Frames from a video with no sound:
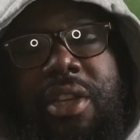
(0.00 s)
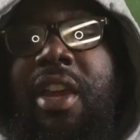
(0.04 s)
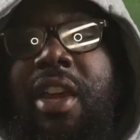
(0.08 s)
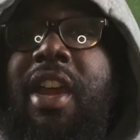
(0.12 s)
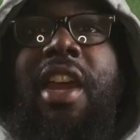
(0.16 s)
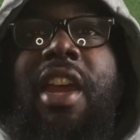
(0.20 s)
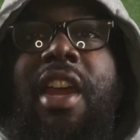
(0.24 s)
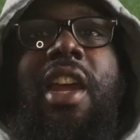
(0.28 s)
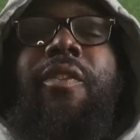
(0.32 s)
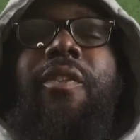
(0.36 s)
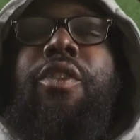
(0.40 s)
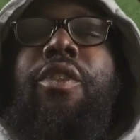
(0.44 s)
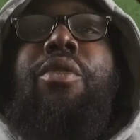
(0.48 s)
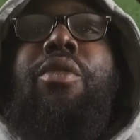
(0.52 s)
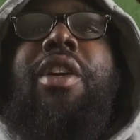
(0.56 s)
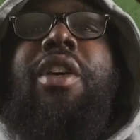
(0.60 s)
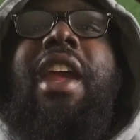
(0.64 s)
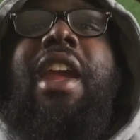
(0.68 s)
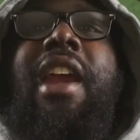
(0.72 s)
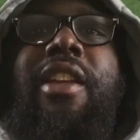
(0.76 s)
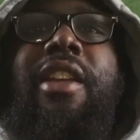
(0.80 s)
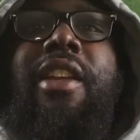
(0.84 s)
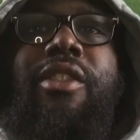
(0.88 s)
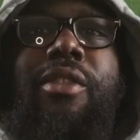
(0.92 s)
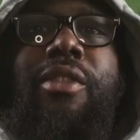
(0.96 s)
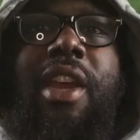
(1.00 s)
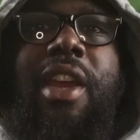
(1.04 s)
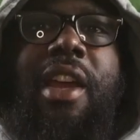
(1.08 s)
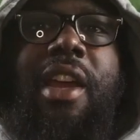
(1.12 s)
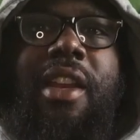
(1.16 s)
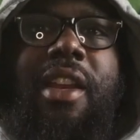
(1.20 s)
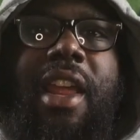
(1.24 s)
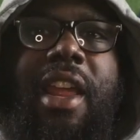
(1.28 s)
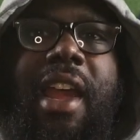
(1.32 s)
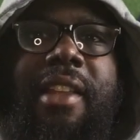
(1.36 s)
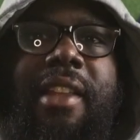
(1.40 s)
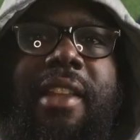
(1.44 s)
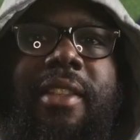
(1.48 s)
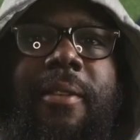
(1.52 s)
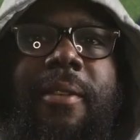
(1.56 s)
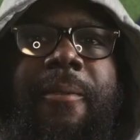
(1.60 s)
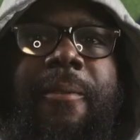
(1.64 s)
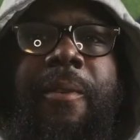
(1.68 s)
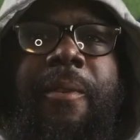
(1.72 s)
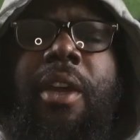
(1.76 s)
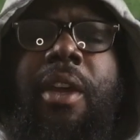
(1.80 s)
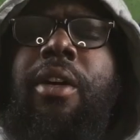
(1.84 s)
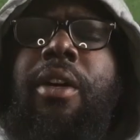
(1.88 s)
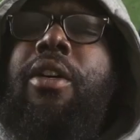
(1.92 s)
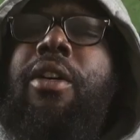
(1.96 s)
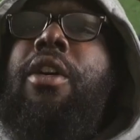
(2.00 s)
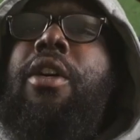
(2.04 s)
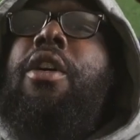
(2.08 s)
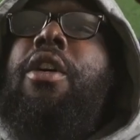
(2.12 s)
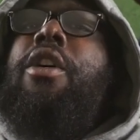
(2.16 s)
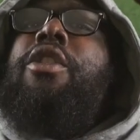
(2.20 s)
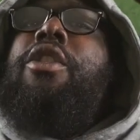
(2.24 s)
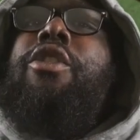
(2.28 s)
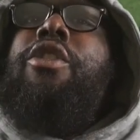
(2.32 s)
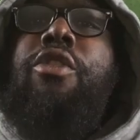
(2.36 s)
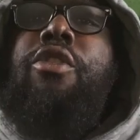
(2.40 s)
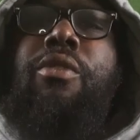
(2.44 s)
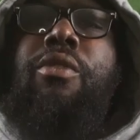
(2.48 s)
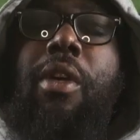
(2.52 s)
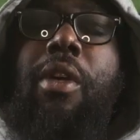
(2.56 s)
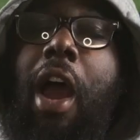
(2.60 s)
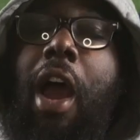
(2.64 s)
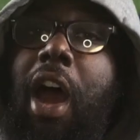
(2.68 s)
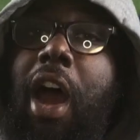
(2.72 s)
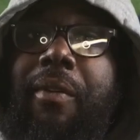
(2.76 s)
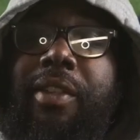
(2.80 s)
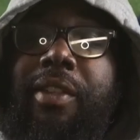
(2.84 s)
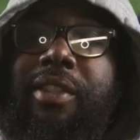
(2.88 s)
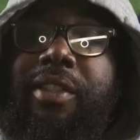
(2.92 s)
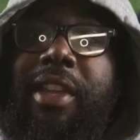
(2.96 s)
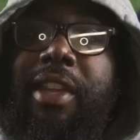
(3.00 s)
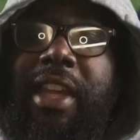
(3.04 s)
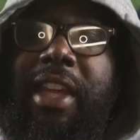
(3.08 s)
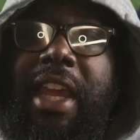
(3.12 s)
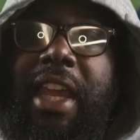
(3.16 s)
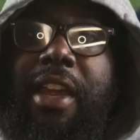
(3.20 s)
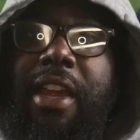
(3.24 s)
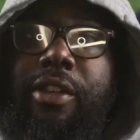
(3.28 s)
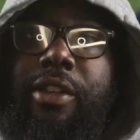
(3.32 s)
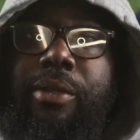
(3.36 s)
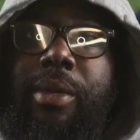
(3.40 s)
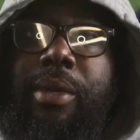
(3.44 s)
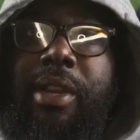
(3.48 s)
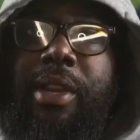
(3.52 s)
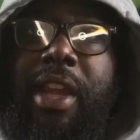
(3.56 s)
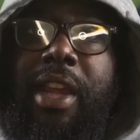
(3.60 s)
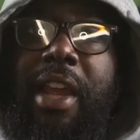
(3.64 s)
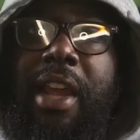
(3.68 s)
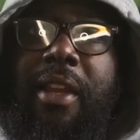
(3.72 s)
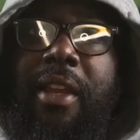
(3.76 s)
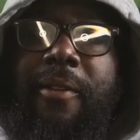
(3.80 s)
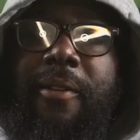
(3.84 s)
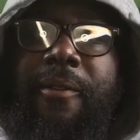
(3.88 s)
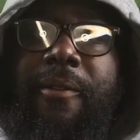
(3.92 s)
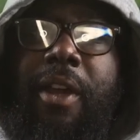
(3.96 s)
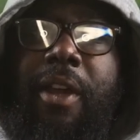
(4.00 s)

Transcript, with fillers: If you can't do that in the X F L, you obviously can't do it in the N F L.